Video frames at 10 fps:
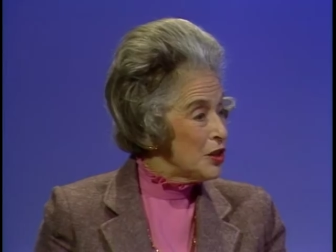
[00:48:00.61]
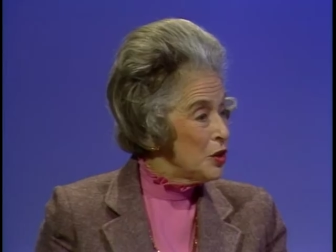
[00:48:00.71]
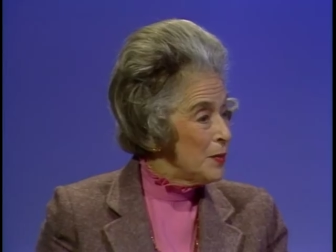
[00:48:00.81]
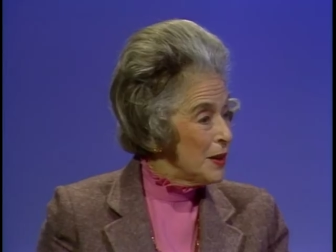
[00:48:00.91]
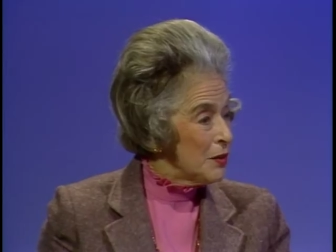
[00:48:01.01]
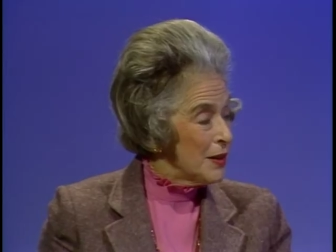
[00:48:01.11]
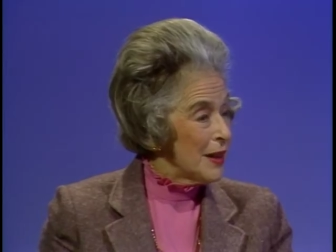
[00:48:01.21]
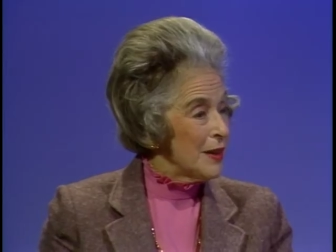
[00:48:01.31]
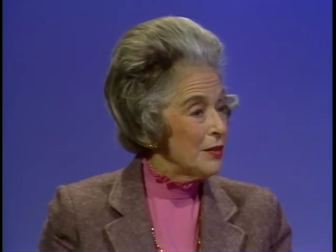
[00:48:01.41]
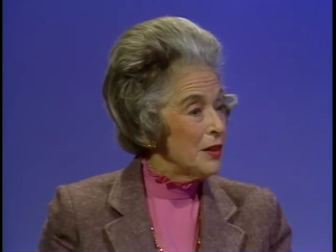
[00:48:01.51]
snooping
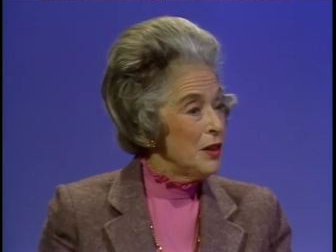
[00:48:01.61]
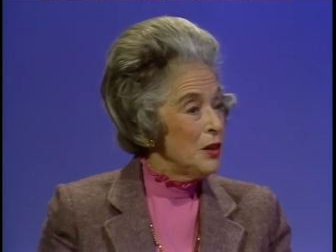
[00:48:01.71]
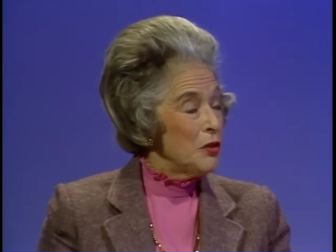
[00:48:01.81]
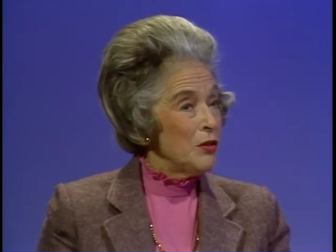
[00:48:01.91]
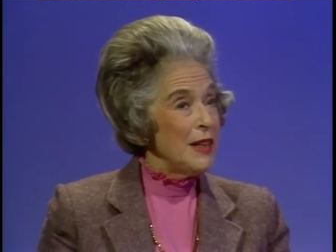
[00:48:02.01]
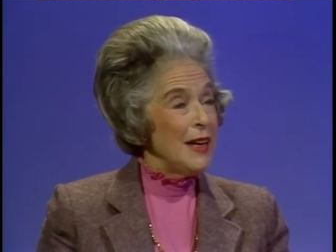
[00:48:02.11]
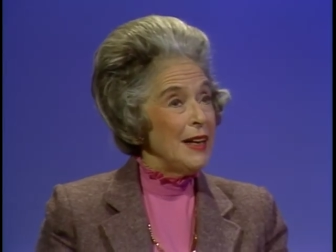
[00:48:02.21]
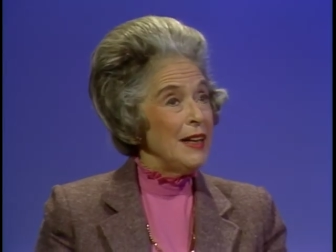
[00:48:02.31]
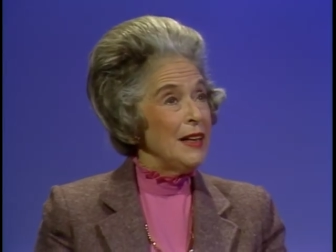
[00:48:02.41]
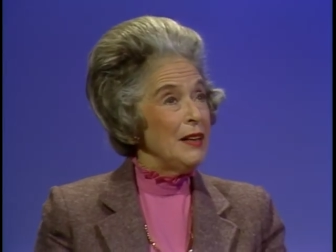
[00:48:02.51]
around,
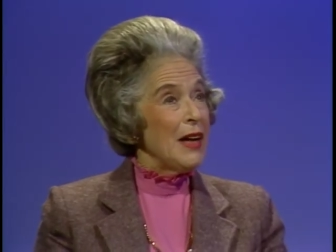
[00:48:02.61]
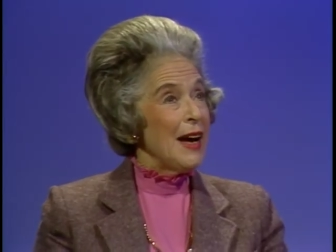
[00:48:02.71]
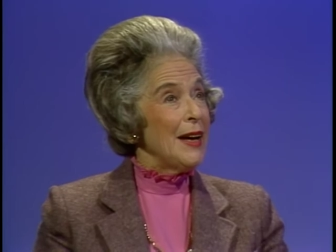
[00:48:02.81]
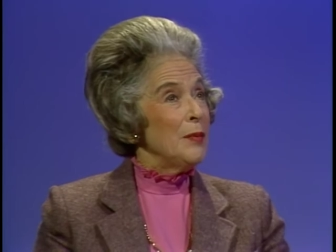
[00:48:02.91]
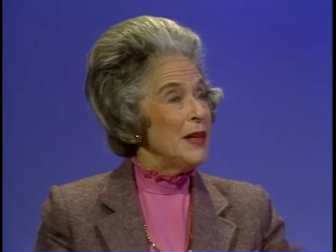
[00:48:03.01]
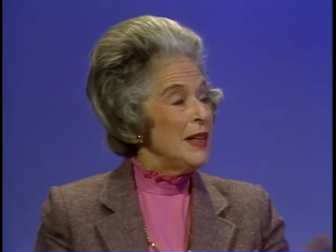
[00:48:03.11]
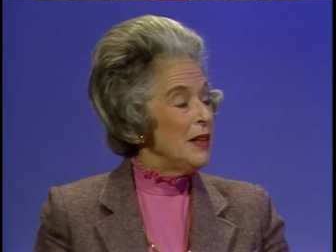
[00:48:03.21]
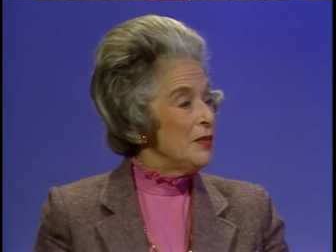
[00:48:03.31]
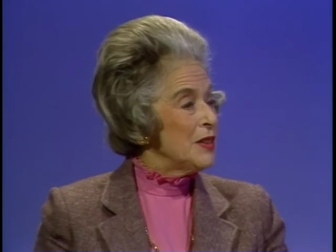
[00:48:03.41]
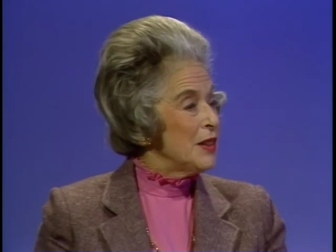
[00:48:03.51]
creating Adam and
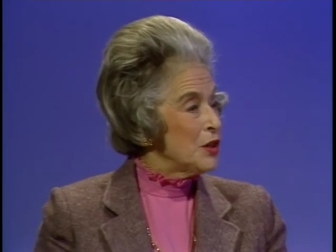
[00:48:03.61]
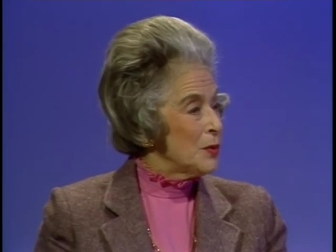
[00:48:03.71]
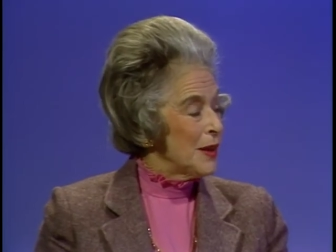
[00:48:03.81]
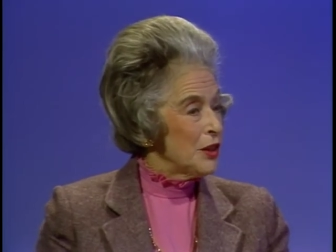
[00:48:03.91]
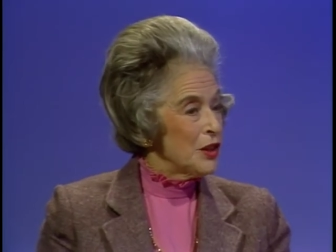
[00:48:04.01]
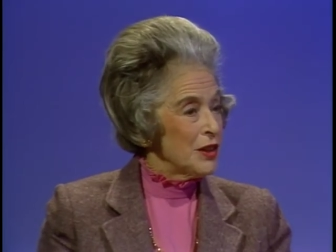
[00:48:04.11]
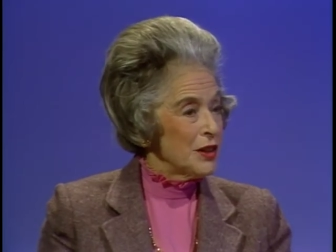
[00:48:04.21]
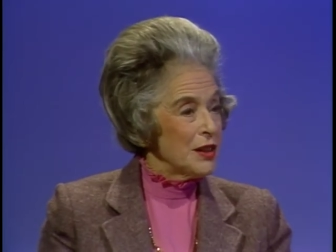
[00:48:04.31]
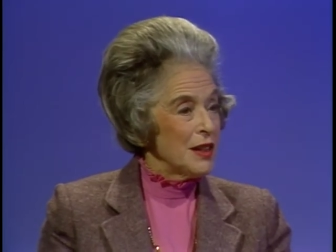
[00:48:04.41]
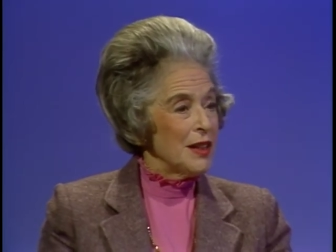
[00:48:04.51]
Eve
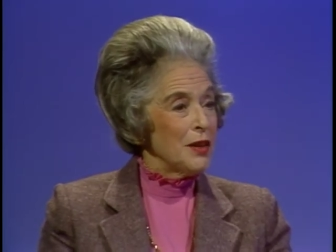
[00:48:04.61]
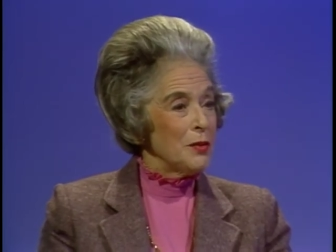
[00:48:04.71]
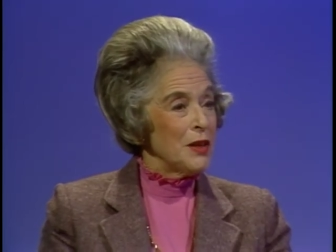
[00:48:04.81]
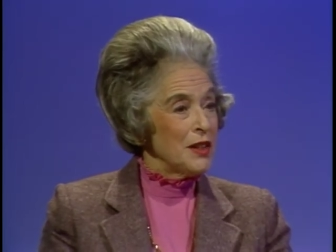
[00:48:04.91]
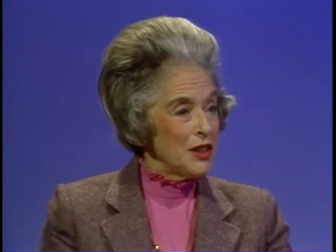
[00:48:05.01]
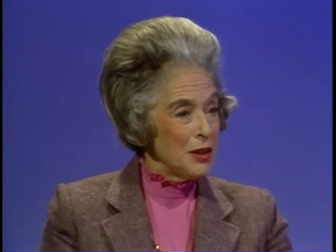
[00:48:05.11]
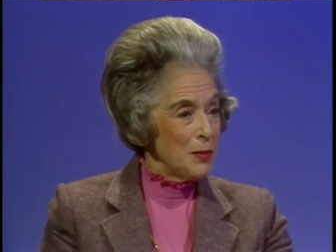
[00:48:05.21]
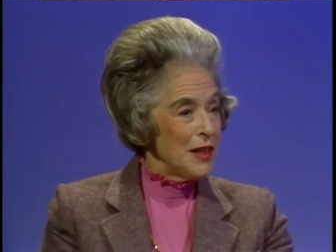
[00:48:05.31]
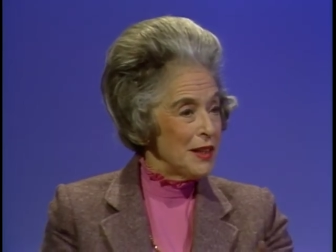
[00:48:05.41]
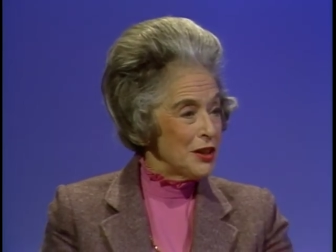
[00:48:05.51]
situations? In other words,
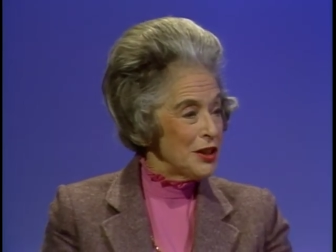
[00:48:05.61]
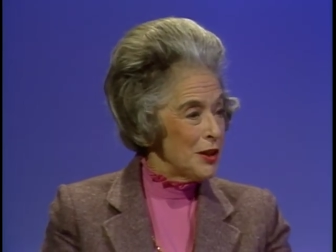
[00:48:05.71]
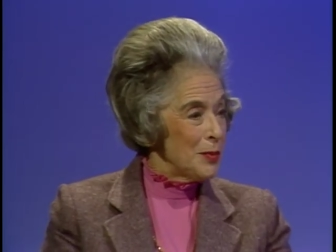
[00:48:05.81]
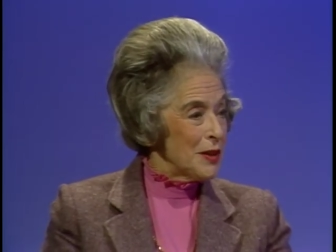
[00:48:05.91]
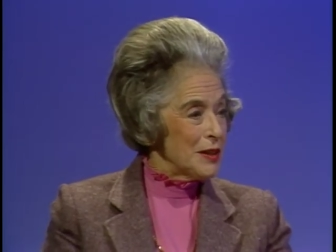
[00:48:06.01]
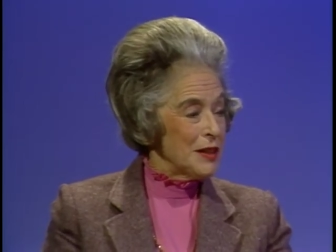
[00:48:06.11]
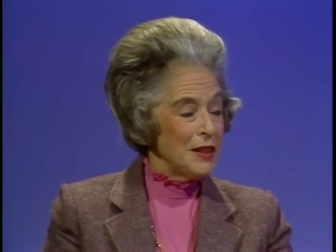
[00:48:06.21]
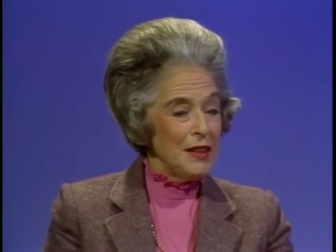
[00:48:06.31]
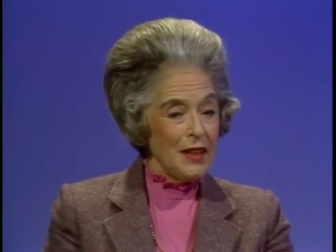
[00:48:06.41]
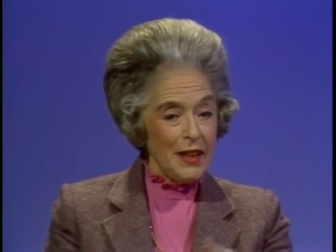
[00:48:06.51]
being the serpent.
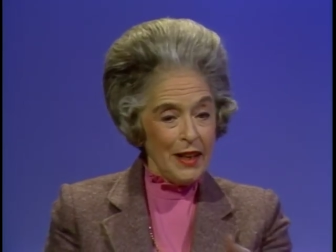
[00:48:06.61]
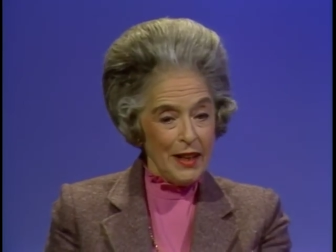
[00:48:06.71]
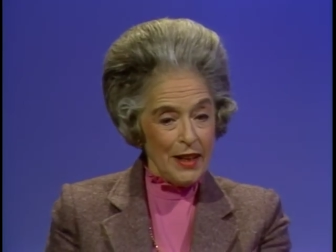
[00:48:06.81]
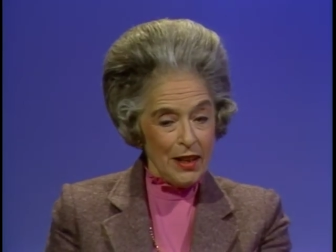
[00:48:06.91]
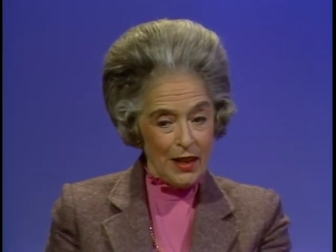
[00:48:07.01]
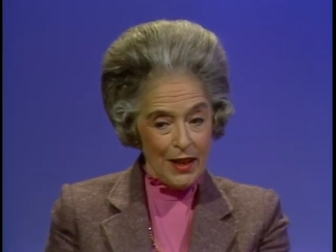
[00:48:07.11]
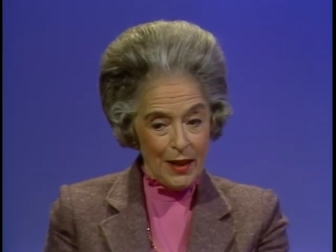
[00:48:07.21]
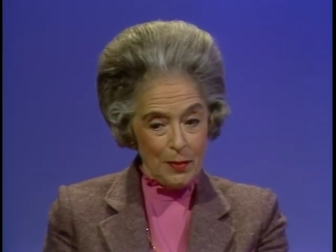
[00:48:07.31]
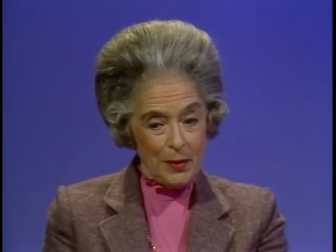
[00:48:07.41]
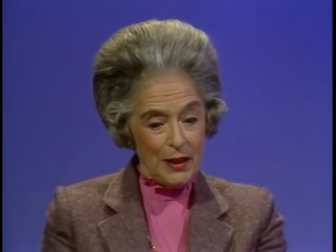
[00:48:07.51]
There they are,
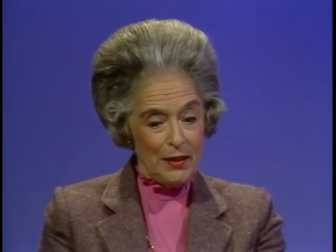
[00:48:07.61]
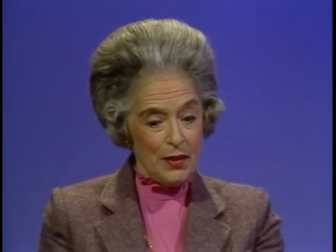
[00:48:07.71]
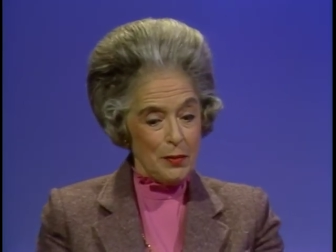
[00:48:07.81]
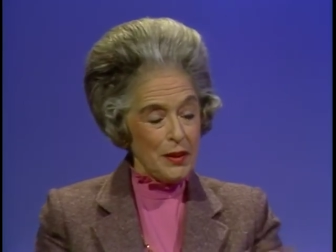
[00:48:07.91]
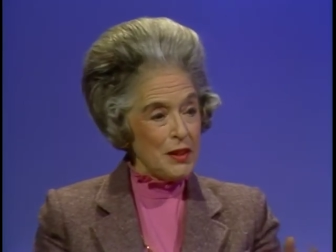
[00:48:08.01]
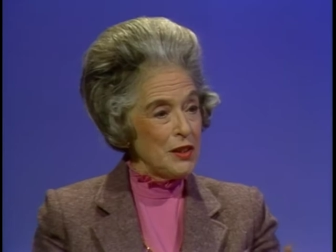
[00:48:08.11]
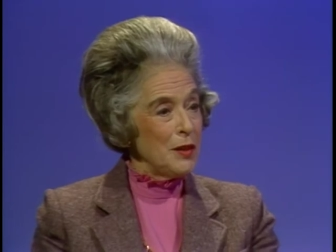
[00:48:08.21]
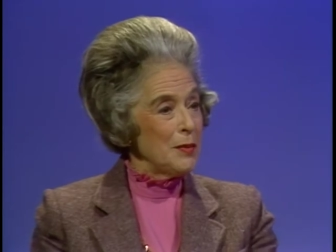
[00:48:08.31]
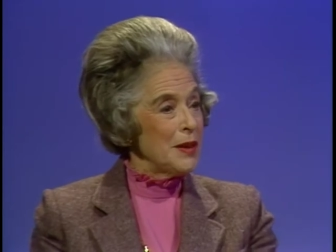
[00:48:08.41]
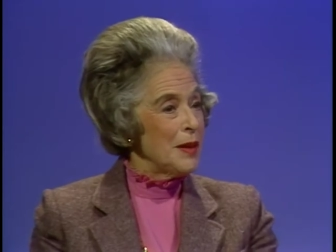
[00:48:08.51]
happily living, but the
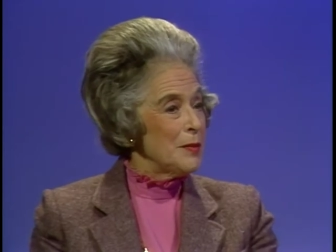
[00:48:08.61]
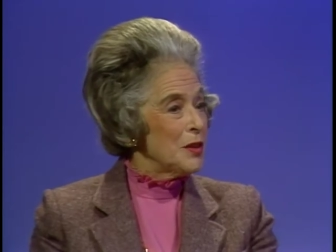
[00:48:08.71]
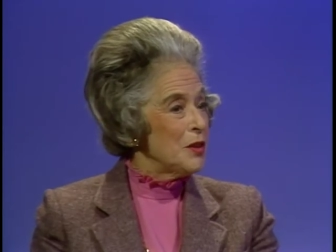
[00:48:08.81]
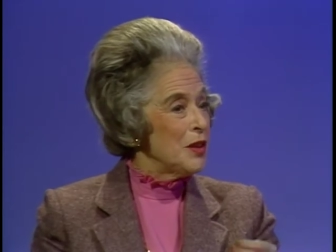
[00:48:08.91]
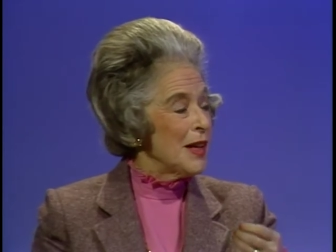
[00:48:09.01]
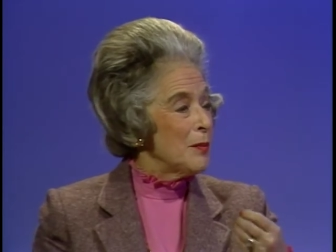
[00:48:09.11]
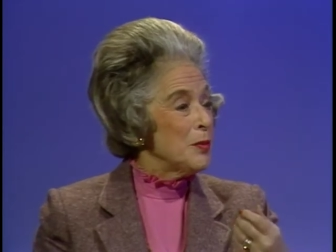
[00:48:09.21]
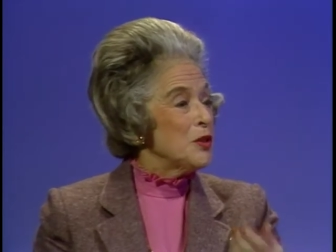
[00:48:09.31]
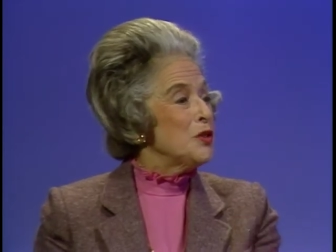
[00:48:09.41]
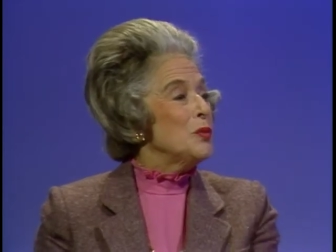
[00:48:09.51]
serpent comes along and
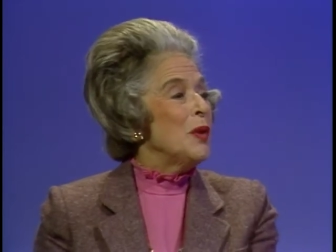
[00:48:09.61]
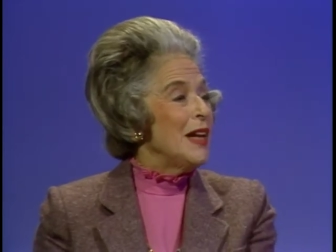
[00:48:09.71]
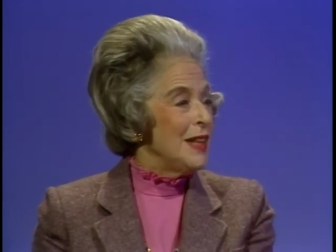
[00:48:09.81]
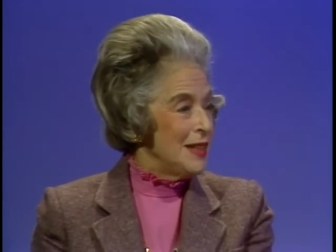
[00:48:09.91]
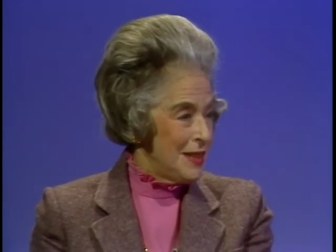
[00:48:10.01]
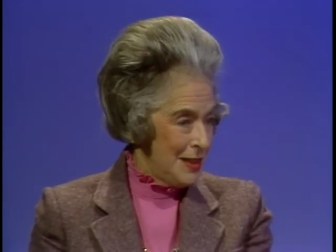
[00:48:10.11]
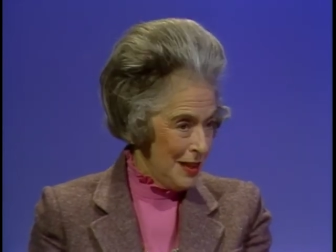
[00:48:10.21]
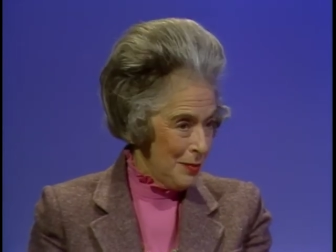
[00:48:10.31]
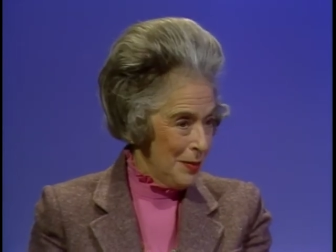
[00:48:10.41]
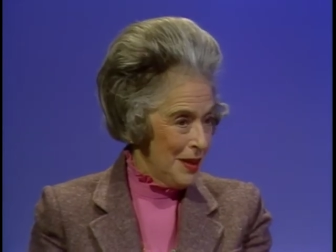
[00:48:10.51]
persuades
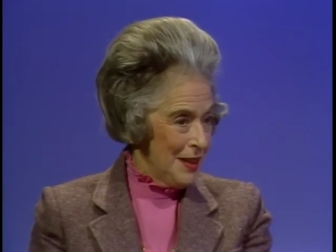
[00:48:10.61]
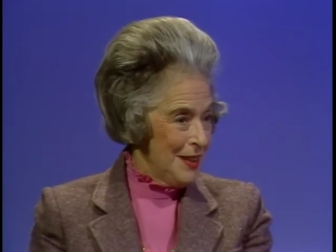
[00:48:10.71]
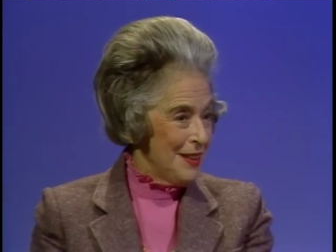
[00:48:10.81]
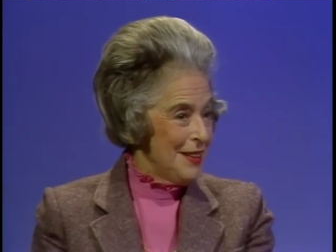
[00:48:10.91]
somebody